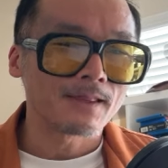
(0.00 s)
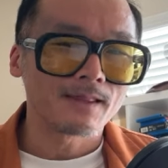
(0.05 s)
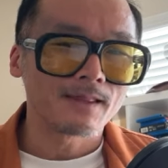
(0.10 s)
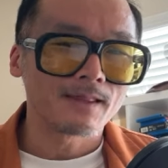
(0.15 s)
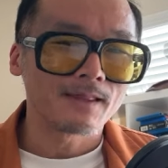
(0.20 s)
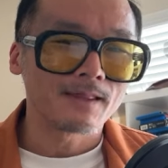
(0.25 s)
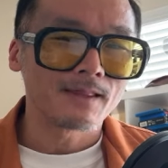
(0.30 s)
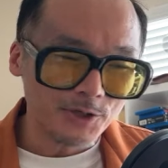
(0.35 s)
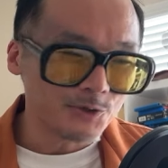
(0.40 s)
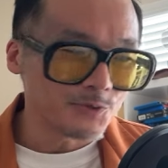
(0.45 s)

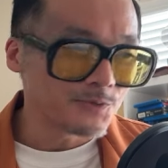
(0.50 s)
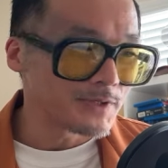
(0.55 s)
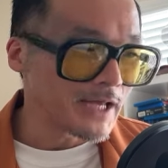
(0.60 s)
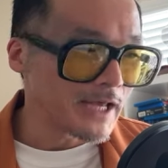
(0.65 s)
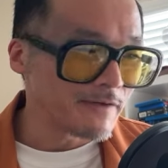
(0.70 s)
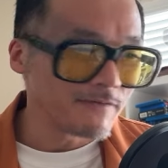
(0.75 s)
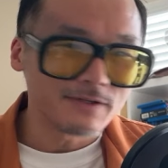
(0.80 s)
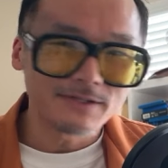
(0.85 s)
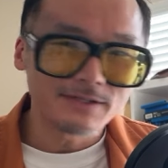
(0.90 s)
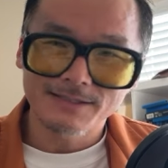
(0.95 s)
thank you,
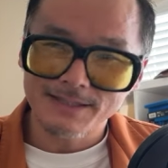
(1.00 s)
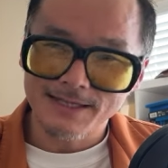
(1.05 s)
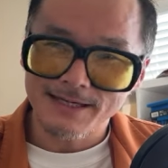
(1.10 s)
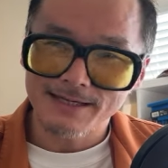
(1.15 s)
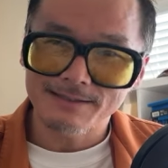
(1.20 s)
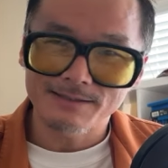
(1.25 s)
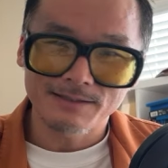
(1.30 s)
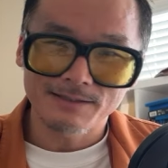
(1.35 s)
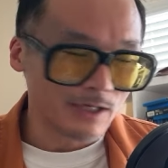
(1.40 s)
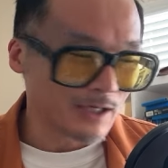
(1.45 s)
David
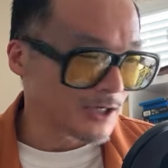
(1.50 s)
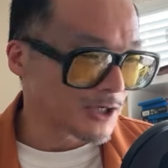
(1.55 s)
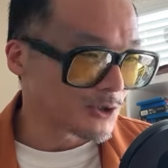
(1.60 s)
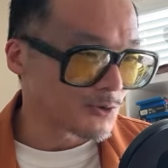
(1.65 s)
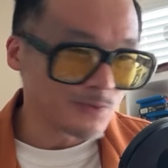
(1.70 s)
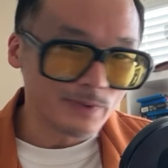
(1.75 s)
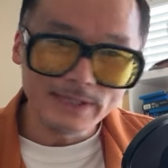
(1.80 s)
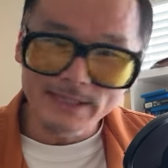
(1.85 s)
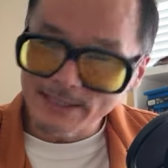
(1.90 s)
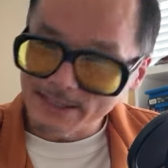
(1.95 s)
Zen.
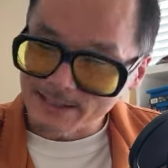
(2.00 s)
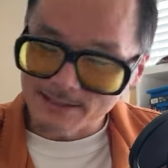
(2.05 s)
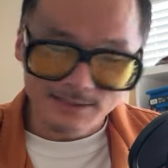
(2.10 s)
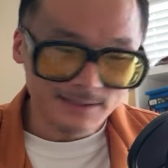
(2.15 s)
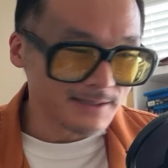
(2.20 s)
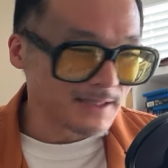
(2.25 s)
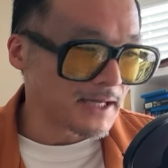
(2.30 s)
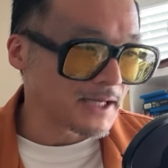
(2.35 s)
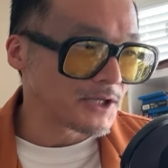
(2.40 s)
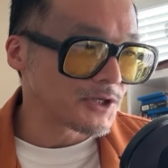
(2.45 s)
Greetings,
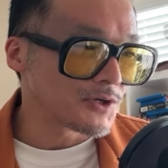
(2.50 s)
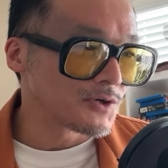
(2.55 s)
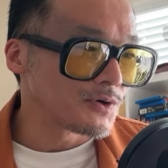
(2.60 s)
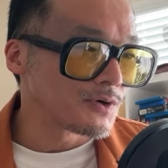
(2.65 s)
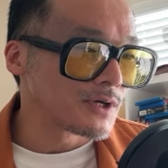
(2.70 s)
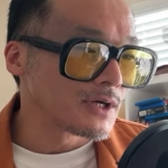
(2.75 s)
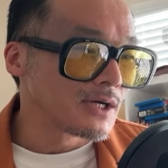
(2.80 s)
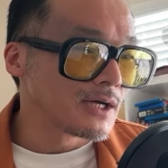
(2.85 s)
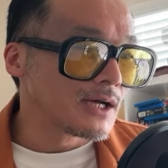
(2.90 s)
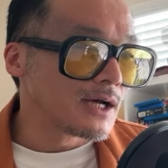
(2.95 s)
thank you.
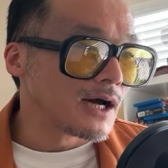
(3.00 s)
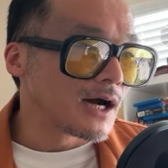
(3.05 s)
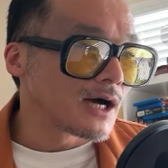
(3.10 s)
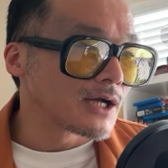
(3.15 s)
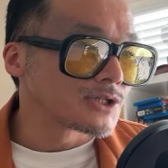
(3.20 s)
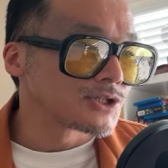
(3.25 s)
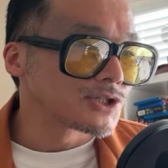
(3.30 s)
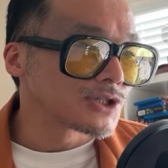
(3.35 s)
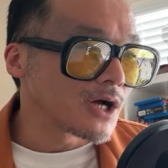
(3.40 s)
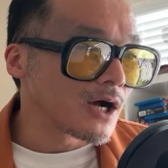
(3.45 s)

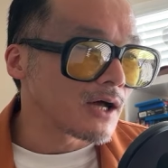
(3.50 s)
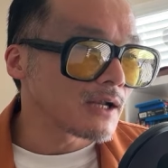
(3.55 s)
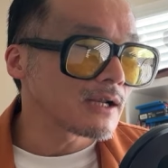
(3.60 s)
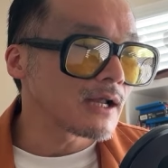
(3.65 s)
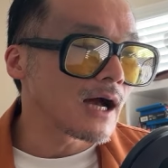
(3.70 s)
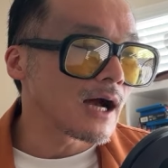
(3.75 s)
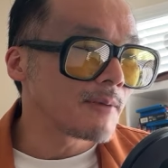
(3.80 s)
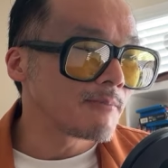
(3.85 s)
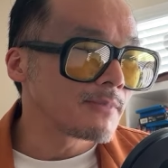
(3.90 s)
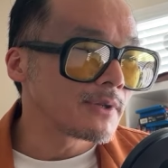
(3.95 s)
John
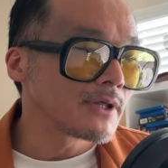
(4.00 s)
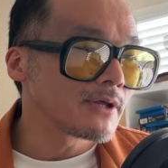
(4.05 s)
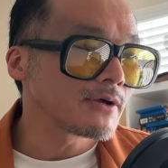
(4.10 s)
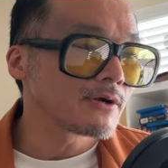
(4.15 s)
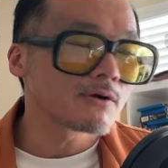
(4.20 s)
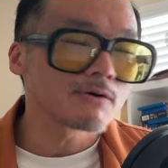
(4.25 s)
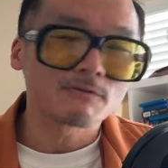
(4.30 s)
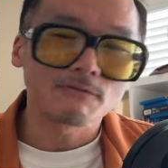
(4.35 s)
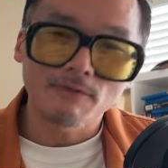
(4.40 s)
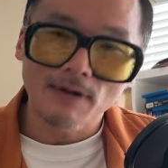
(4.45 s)

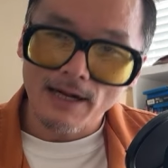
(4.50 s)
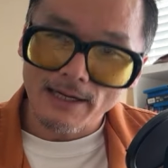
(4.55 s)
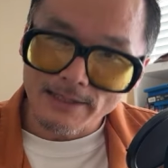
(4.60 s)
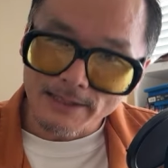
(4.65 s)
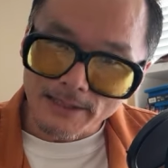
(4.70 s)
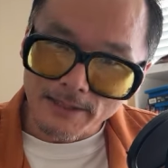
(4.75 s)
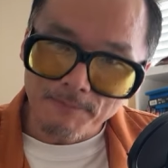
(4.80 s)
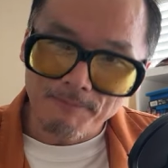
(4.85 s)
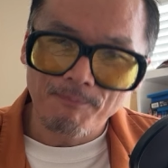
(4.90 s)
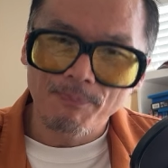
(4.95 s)
Amir
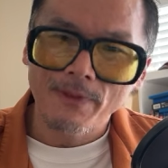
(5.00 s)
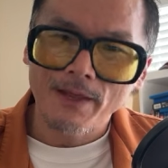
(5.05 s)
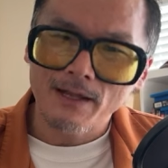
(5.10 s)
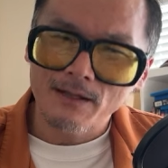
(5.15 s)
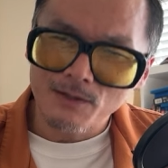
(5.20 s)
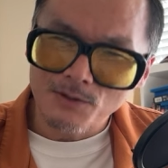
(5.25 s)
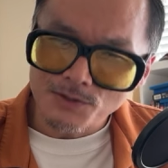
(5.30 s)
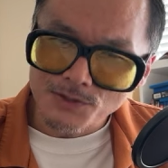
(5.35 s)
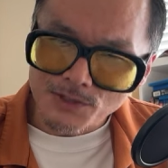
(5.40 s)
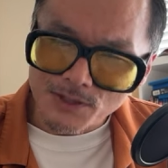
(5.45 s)
Radi.
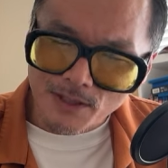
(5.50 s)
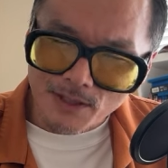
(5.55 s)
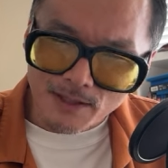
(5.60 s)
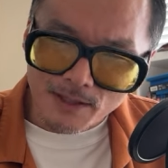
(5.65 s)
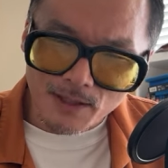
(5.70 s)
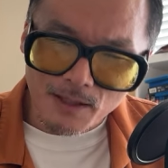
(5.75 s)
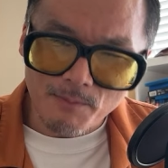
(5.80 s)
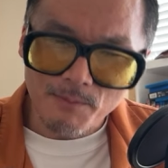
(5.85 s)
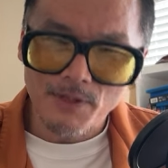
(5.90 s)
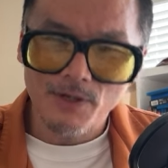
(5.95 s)
Hello, John
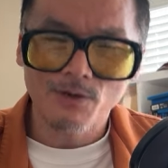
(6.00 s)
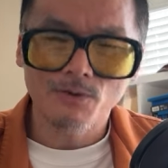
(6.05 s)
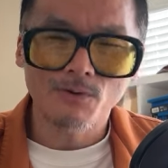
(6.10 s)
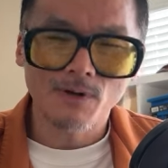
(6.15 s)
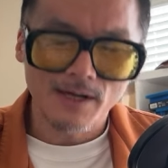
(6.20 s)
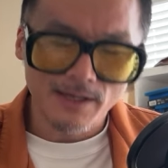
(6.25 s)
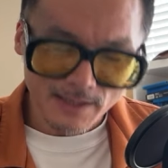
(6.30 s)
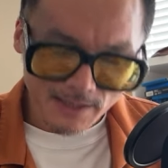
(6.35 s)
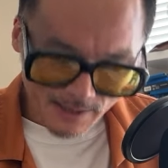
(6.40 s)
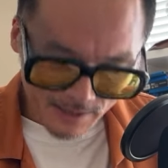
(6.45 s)
Amir
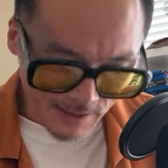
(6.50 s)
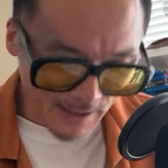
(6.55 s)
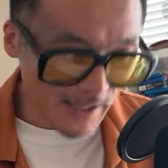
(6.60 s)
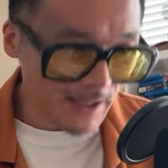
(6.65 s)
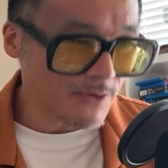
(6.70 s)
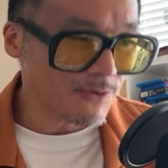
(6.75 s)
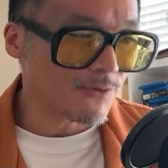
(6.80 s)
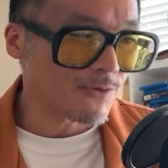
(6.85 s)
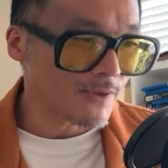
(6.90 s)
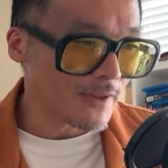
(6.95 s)
Radi.
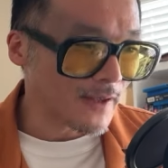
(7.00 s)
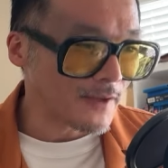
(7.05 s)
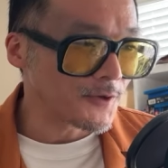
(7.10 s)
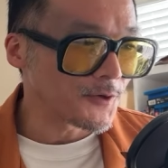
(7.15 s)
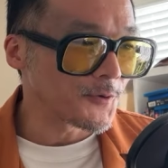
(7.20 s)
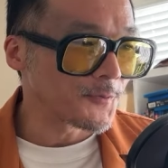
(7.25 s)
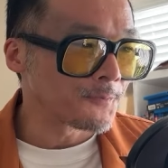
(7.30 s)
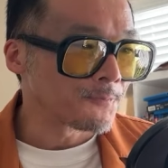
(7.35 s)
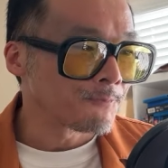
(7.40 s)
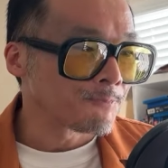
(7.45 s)
Thank you, thank
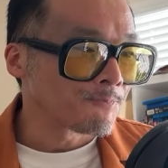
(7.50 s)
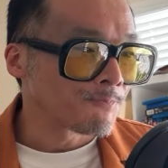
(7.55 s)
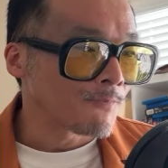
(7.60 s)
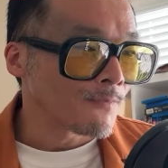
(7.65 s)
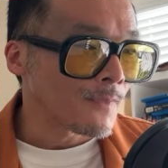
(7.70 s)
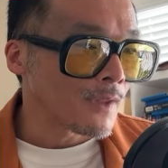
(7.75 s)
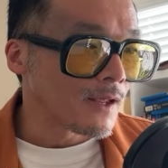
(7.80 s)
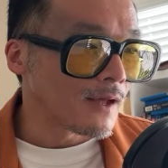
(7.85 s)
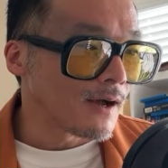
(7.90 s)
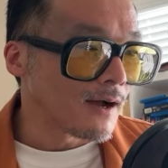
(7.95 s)
you.
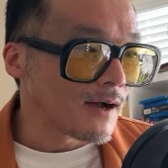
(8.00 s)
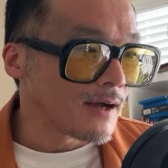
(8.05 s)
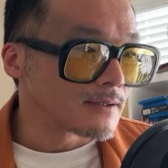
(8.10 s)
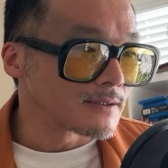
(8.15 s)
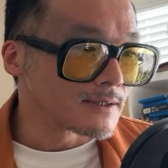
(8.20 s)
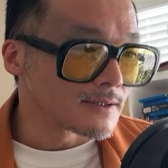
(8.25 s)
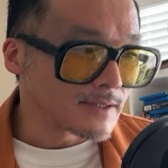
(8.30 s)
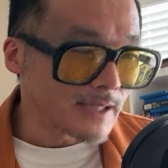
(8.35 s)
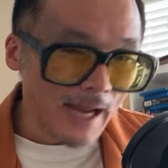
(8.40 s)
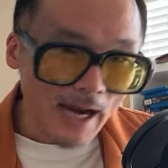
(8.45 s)

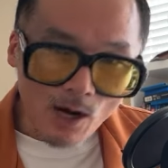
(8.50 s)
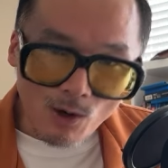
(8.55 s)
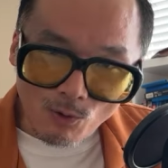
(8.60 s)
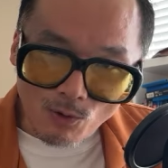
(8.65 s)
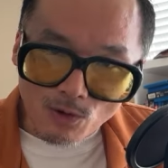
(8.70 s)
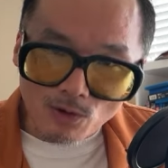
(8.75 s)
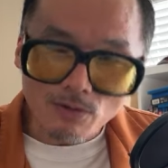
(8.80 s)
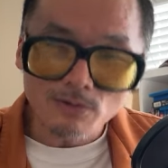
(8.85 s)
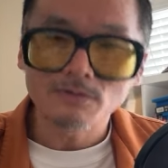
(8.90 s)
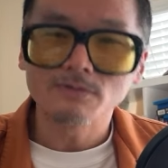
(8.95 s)

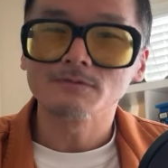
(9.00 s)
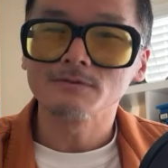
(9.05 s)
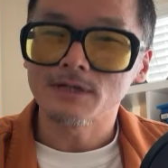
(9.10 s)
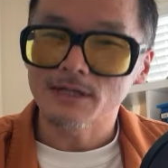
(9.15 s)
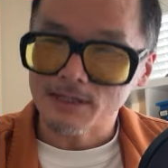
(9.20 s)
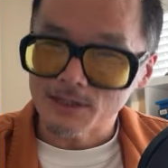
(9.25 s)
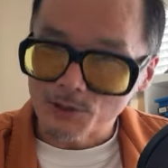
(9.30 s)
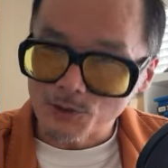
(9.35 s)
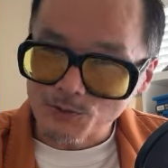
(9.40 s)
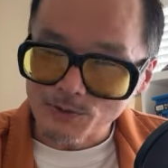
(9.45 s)
Darryl.
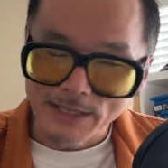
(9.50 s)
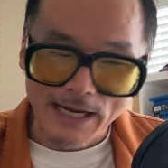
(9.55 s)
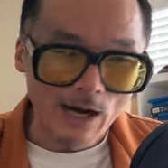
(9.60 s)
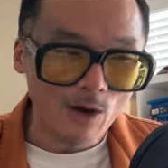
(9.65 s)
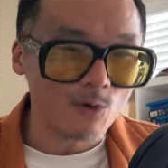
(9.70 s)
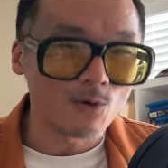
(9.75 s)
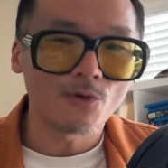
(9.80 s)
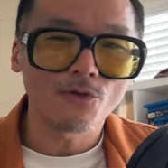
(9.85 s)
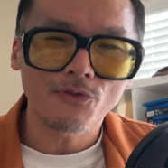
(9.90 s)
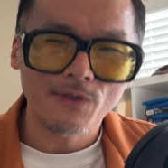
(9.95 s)
Hello,
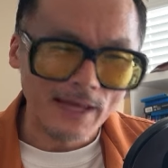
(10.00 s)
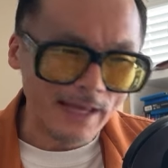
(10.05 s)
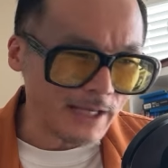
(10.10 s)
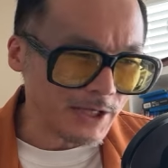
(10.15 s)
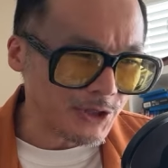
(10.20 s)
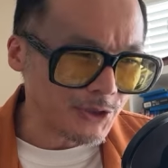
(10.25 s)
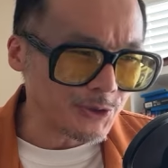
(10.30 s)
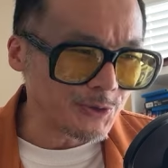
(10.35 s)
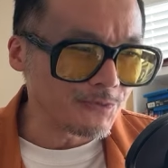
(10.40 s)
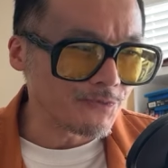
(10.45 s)
Darryl.
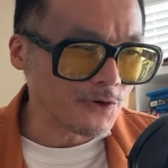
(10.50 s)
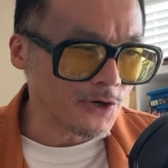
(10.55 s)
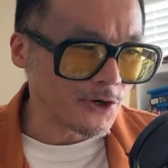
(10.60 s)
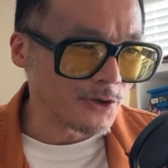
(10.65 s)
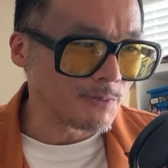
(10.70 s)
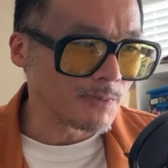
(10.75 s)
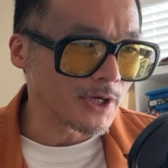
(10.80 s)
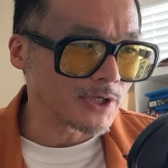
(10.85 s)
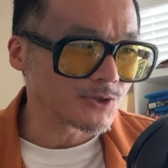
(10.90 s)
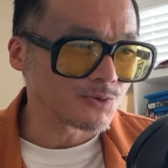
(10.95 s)
Thank you very
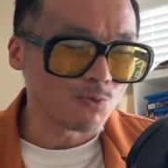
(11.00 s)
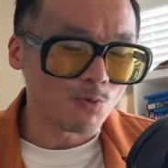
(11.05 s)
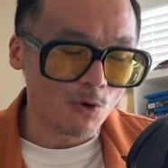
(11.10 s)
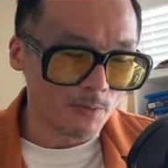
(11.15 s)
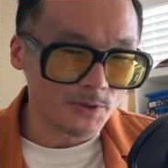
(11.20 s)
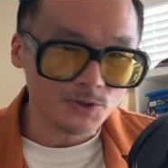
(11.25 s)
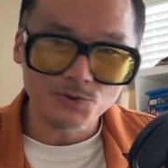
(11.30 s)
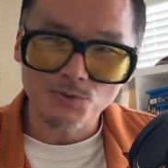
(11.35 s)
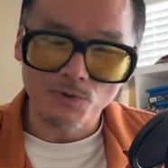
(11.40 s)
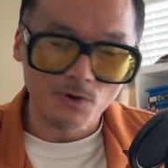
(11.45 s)
much.
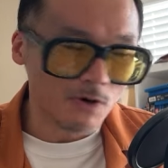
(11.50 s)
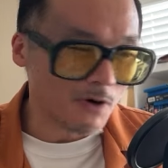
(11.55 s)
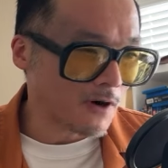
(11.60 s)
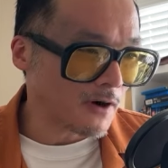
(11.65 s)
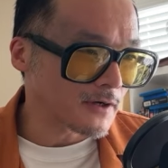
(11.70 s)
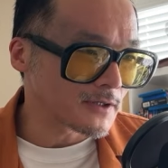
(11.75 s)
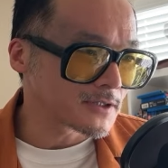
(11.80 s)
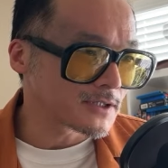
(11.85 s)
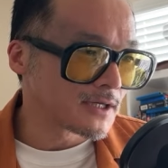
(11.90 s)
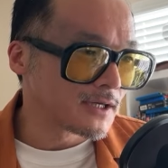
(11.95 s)
Warmest
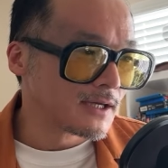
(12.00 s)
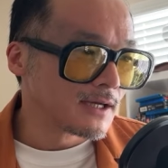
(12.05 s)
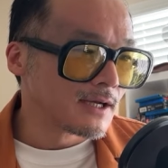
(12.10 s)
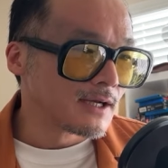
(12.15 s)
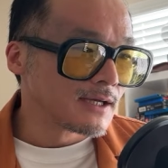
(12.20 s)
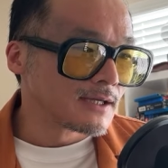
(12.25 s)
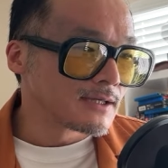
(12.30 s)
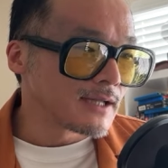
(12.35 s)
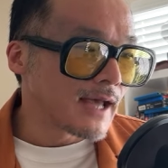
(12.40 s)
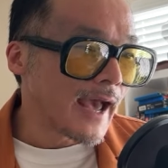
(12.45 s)
regards.
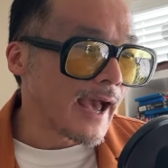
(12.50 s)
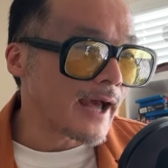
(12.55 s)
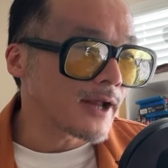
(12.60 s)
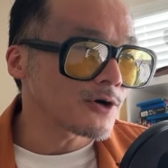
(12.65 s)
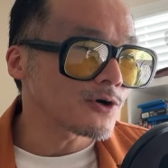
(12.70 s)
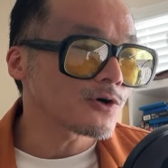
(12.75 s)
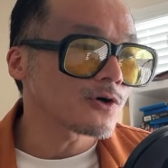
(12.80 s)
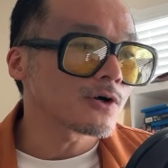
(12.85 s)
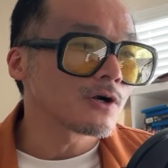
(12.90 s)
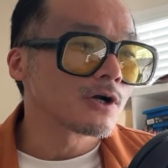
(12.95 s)

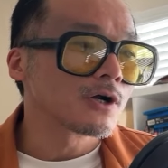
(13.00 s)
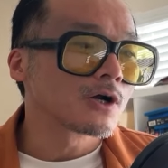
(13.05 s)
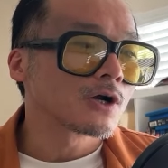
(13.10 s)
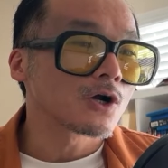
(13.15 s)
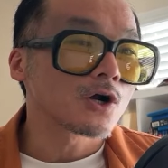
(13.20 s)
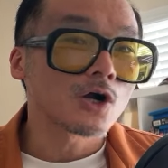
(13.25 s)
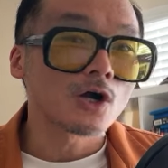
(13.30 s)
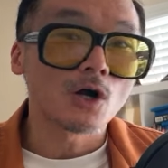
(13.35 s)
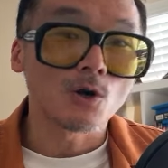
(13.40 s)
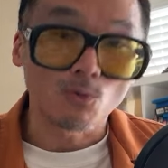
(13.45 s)
Tanner
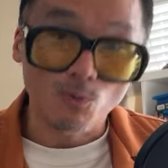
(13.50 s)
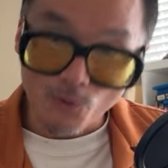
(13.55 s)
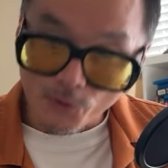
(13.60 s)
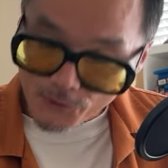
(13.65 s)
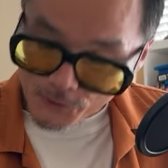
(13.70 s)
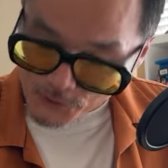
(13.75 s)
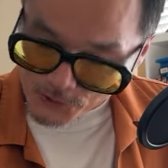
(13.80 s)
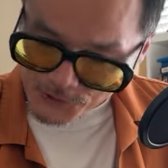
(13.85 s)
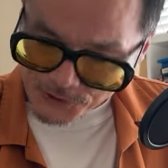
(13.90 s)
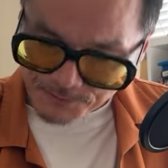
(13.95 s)

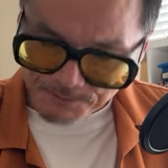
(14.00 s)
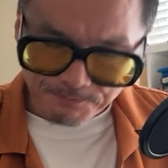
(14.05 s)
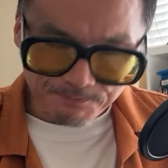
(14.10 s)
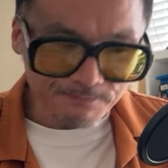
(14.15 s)
Caruthers.